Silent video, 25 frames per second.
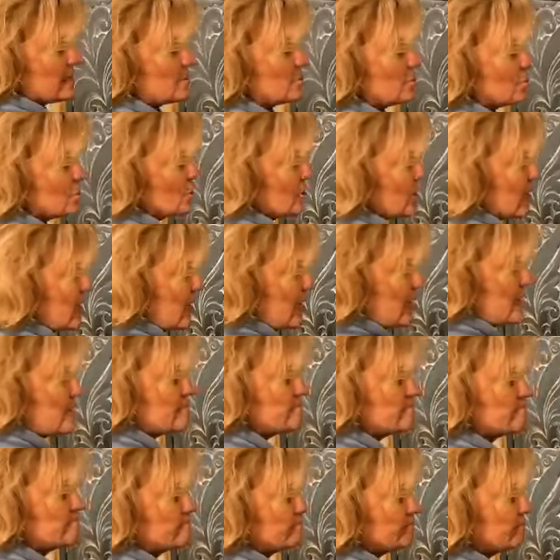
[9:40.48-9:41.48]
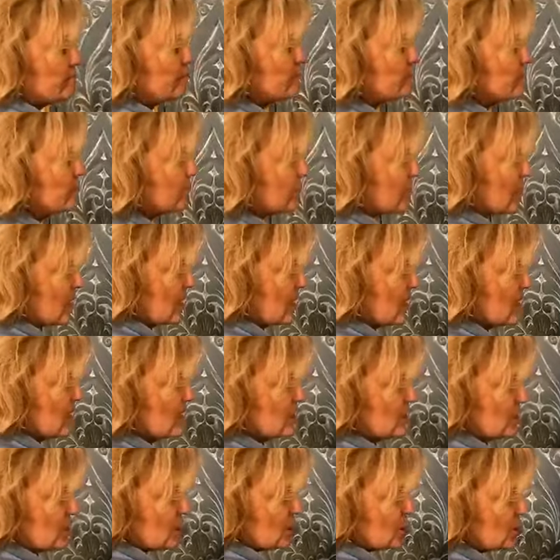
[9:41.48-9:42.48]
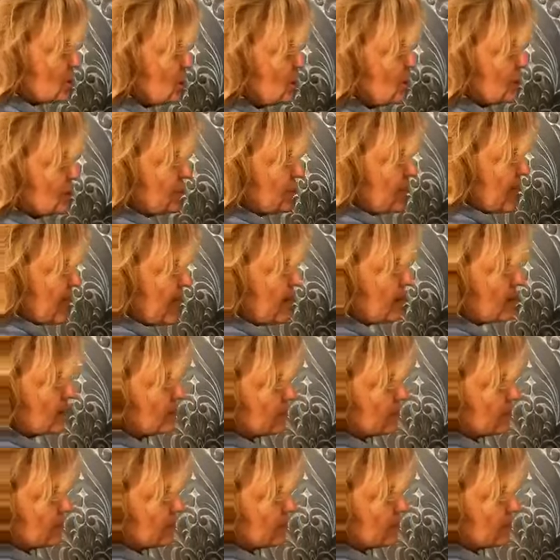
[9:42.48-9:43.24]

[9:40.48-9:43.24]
you sure can. Just do Can that. you use it